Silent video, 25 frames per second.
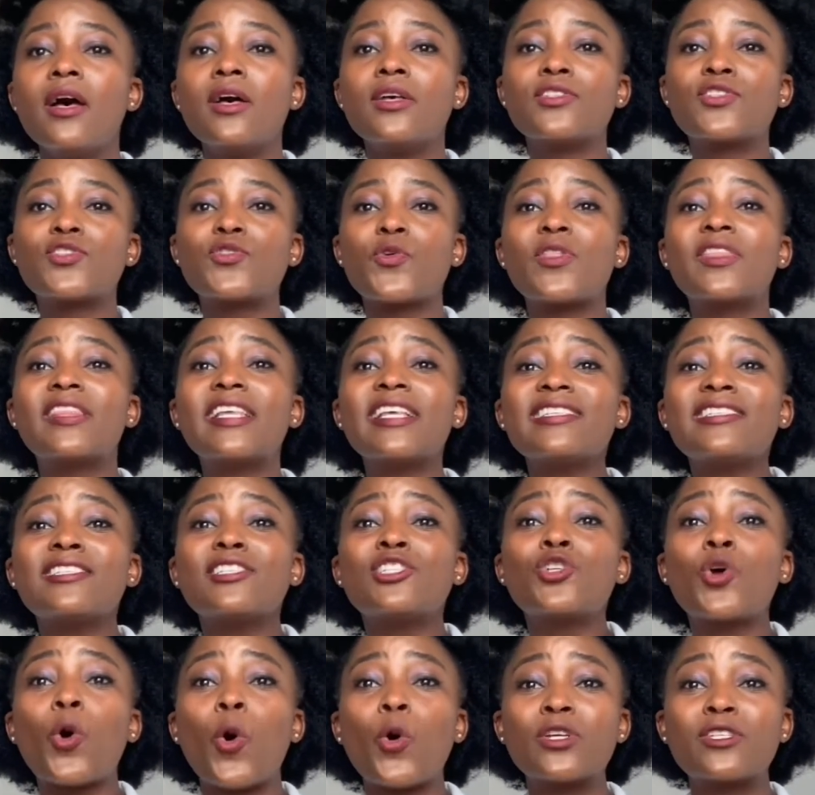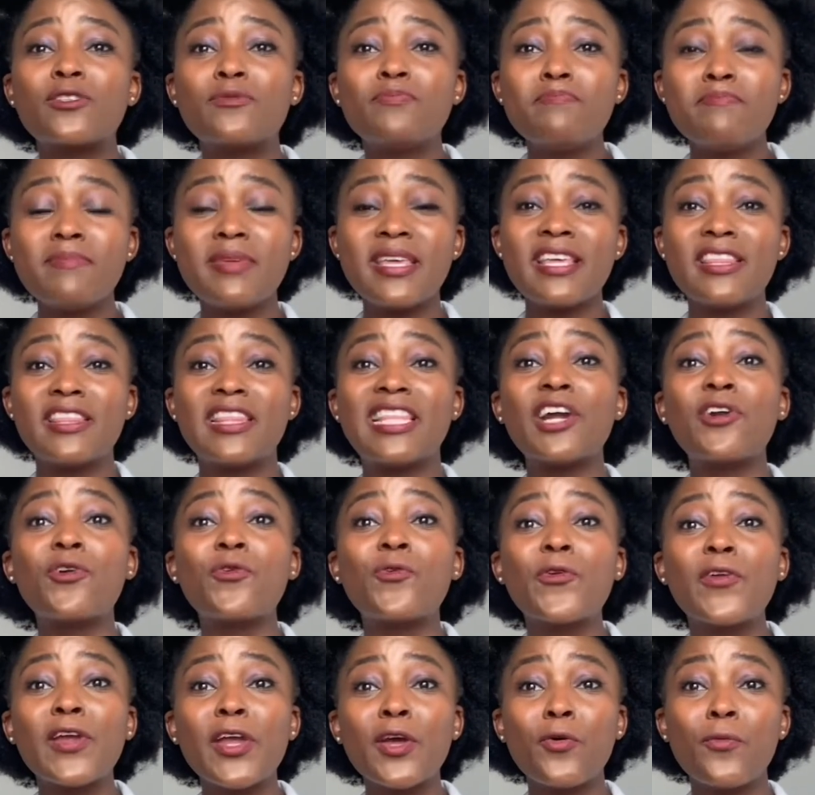So this taught me the
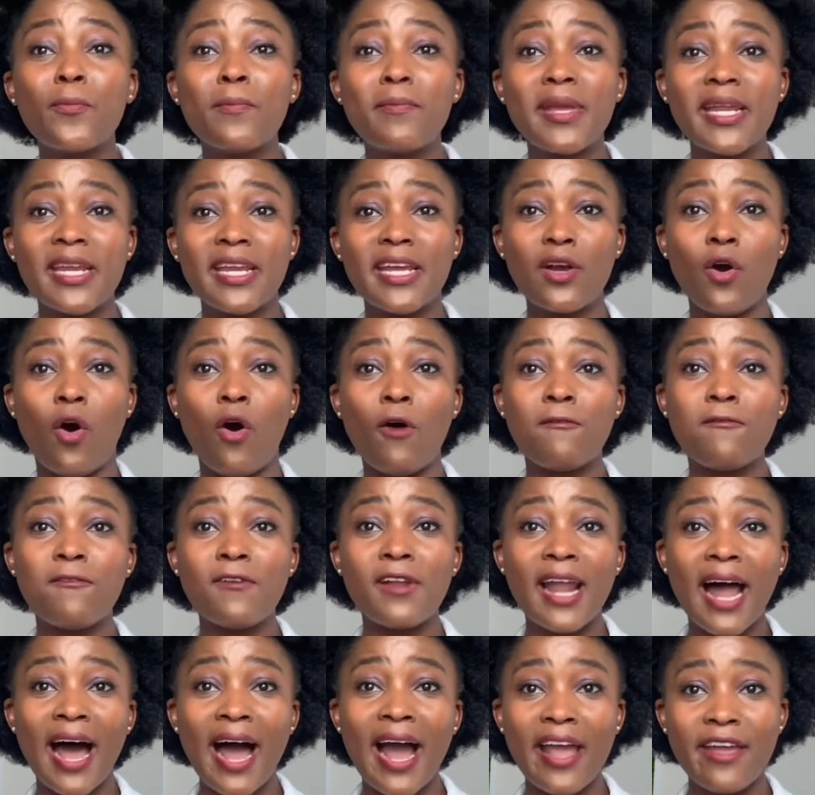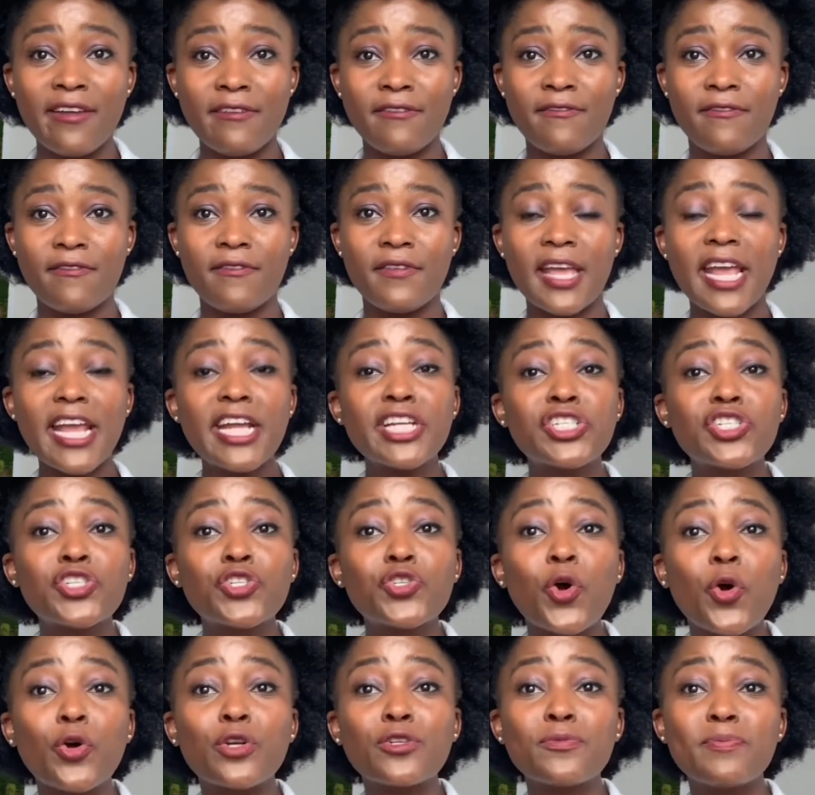real meaning of life it
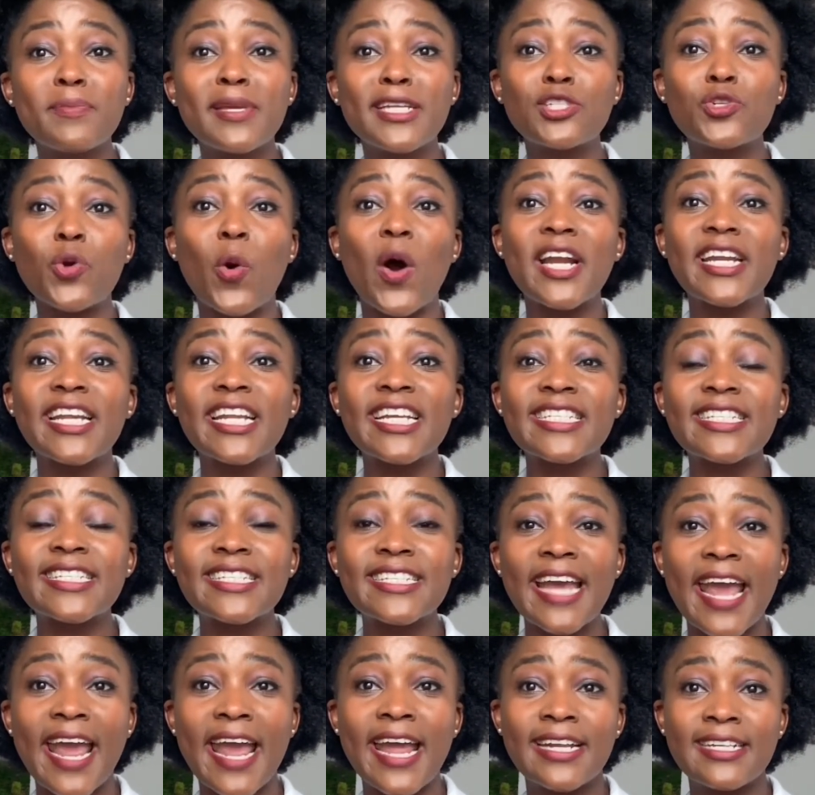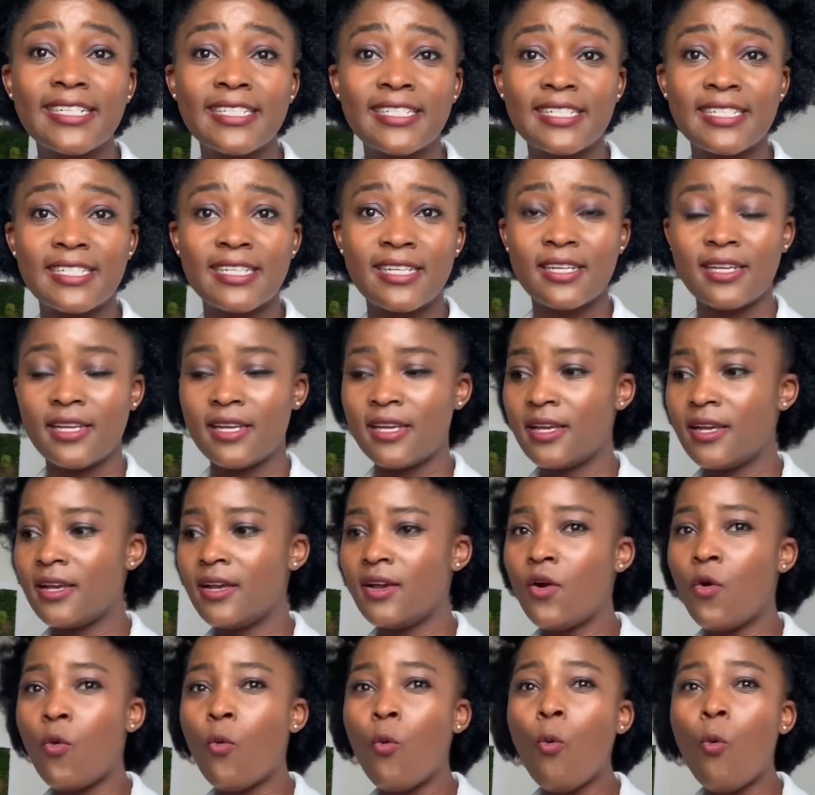taught me to understand
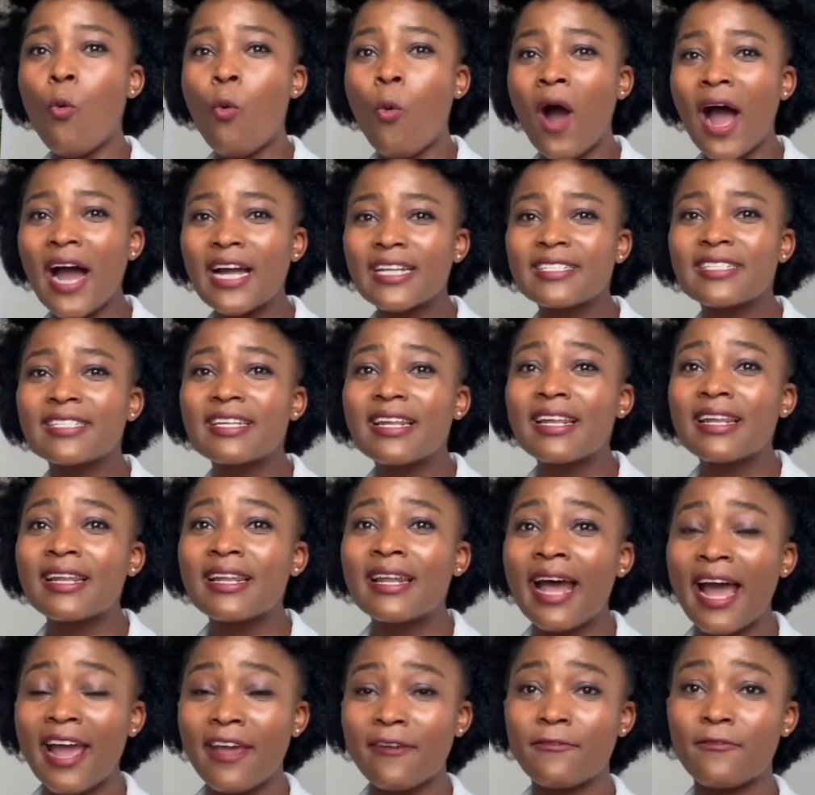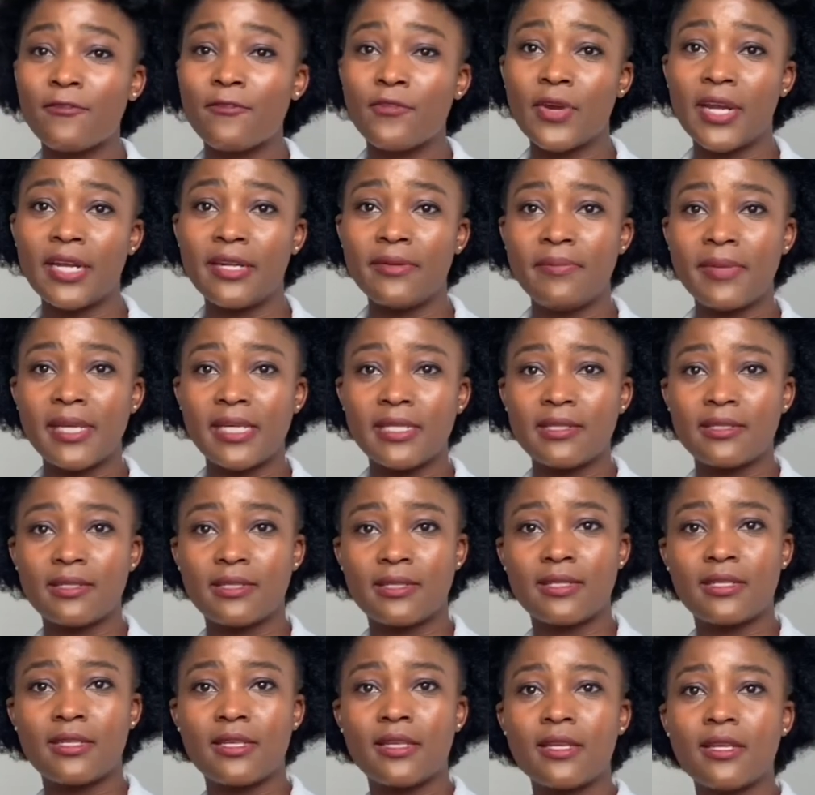what life really
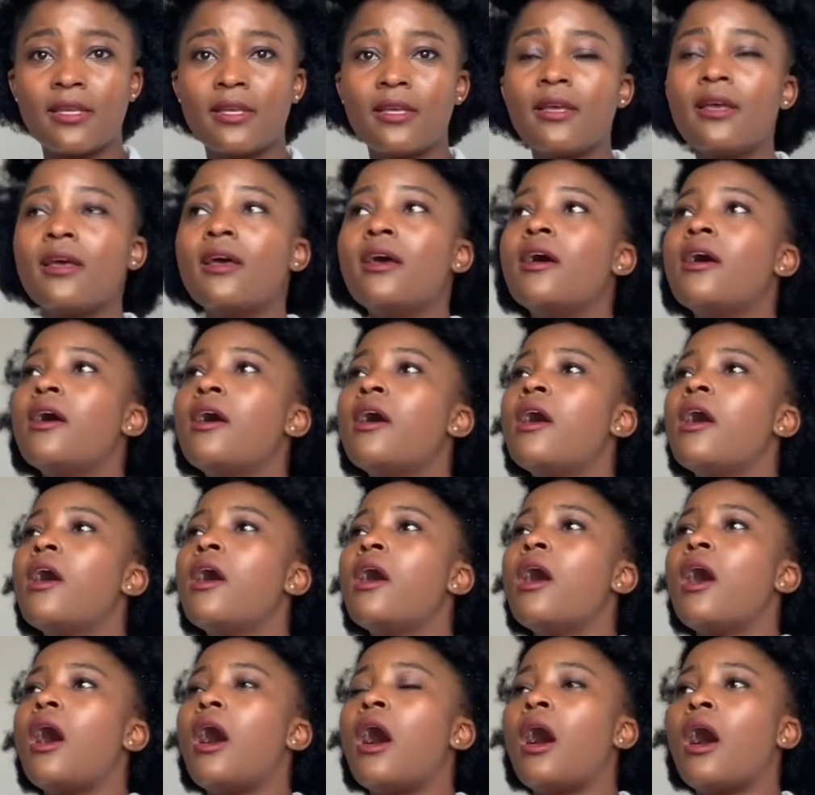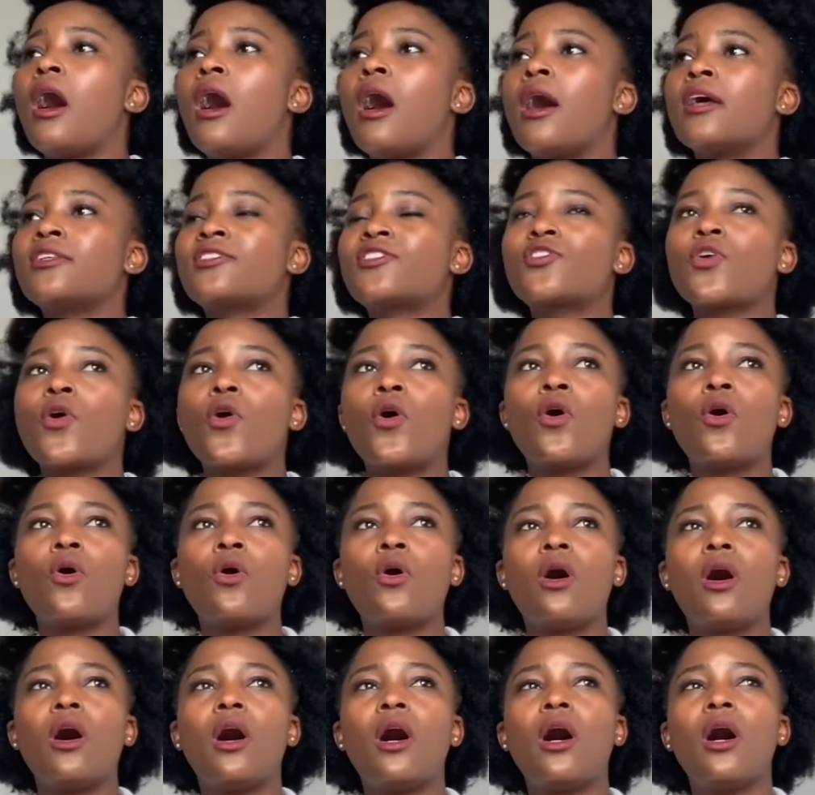means. Uh,
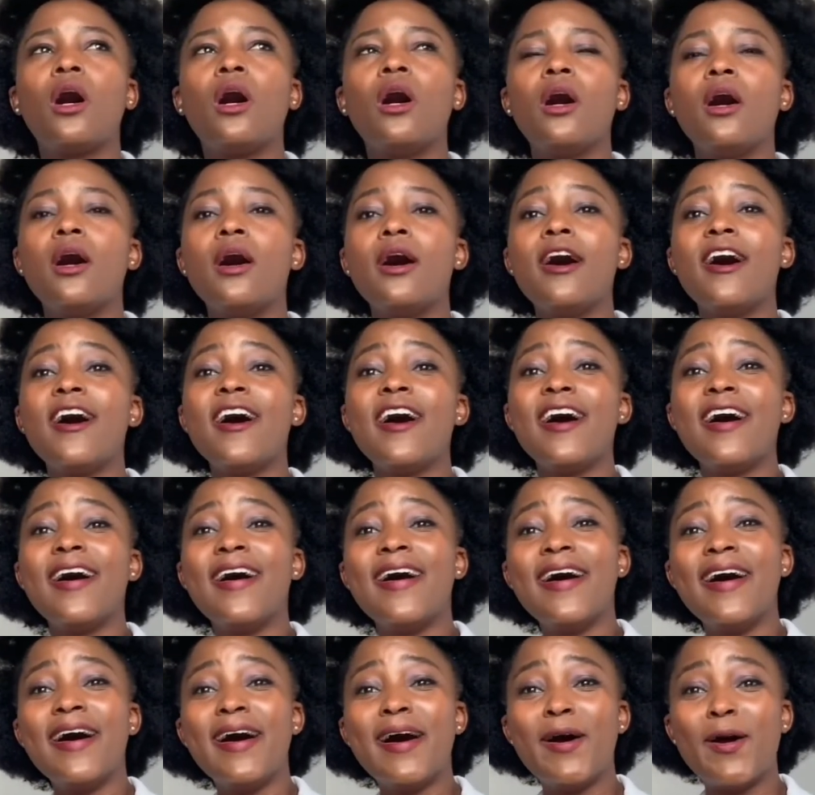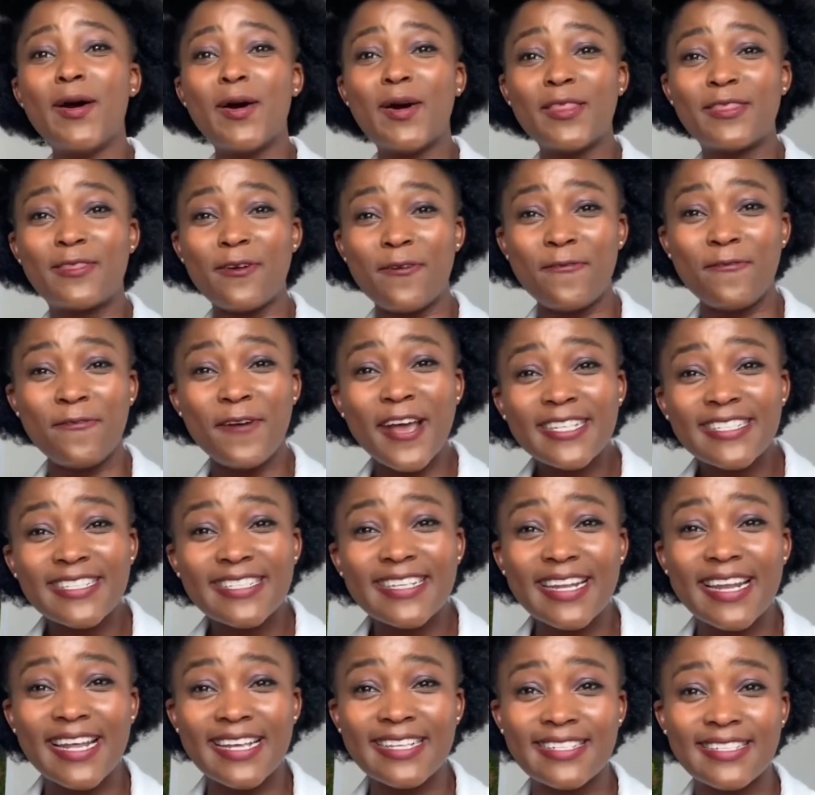so, the first
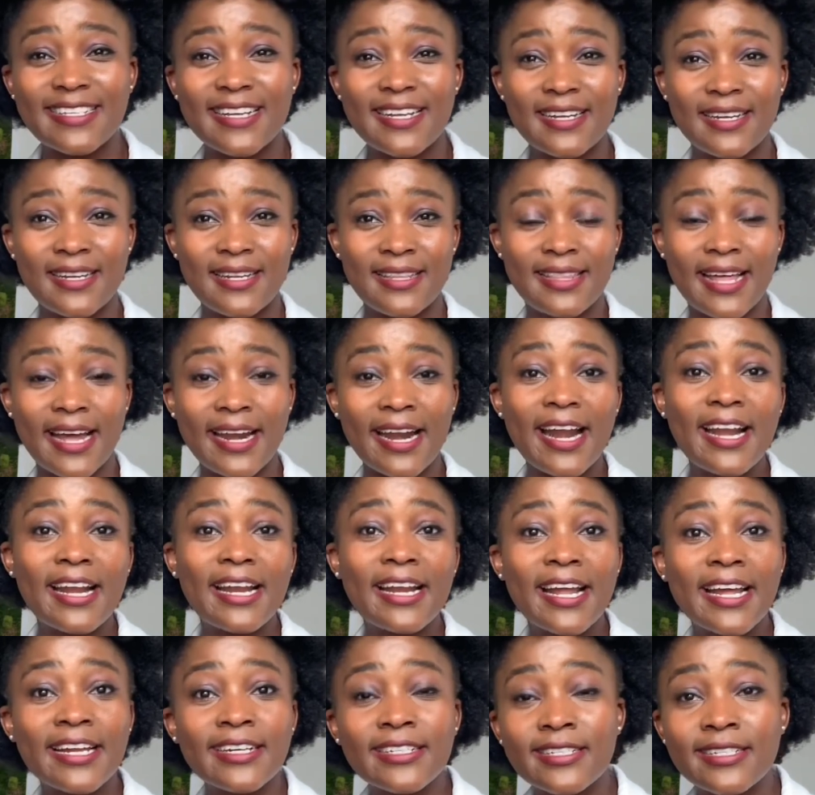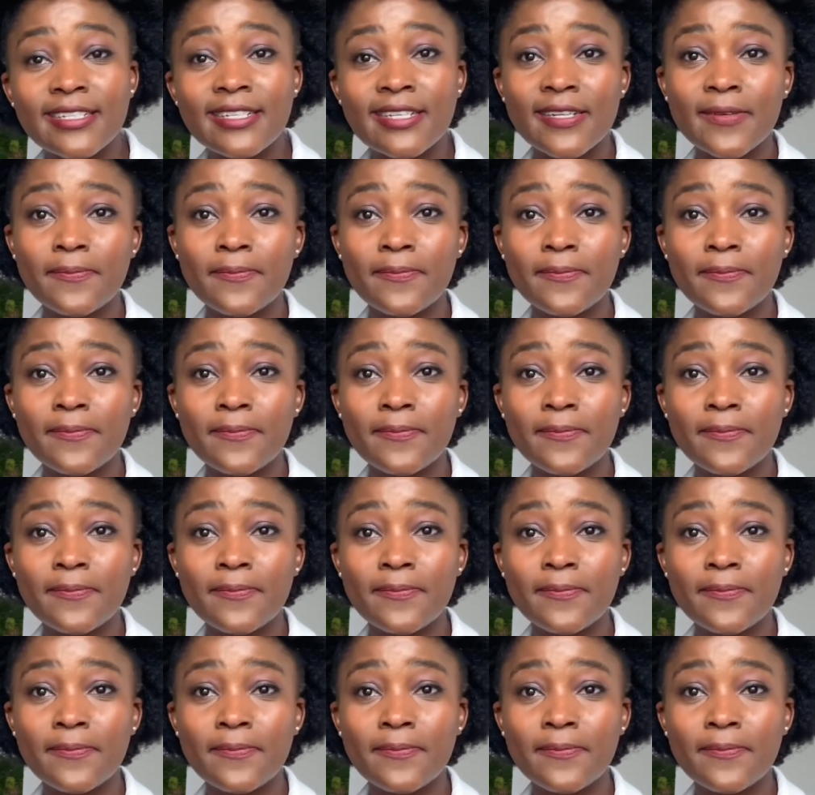lesson that I learned